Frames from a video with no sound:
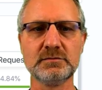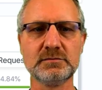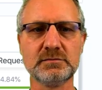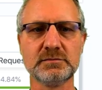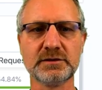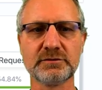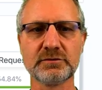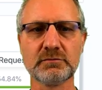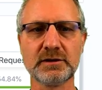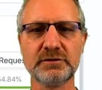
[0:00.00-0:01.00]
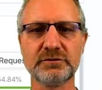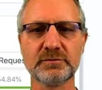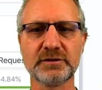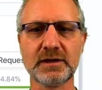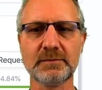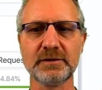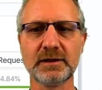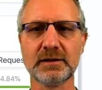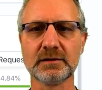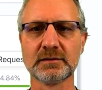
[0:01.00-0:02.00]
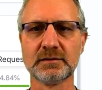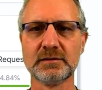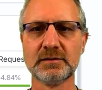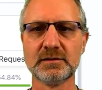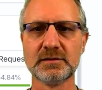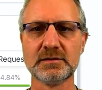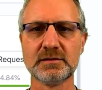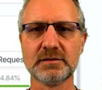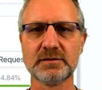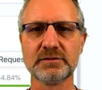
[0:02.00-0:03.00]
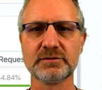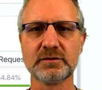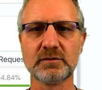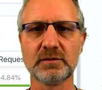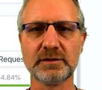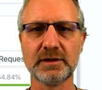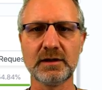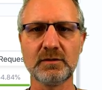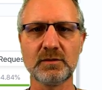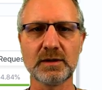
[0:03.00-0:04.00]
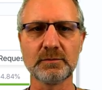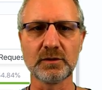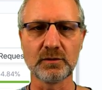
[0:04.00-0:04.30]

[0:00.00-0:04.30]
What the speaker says: Ooh, there's already something happening here. So now I'm